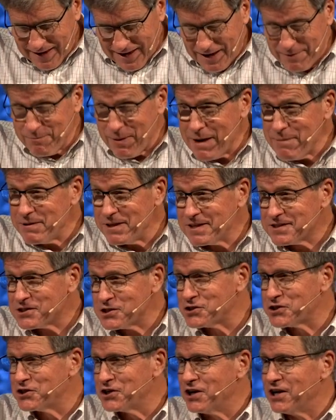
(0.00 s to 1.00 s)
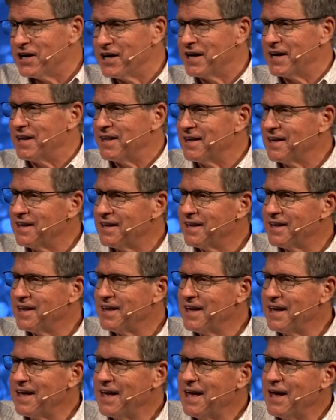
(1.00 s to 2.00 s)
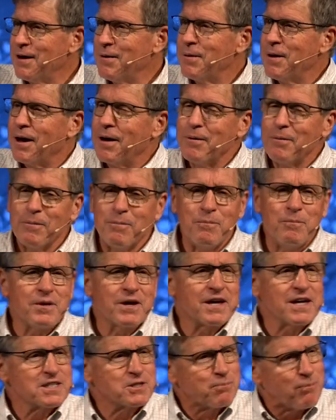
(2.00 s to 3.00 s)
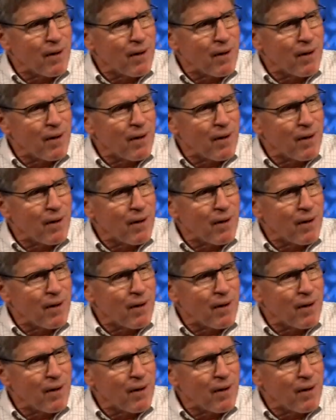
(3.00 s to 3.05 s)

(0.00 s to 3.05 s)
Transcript: And maybe this is good because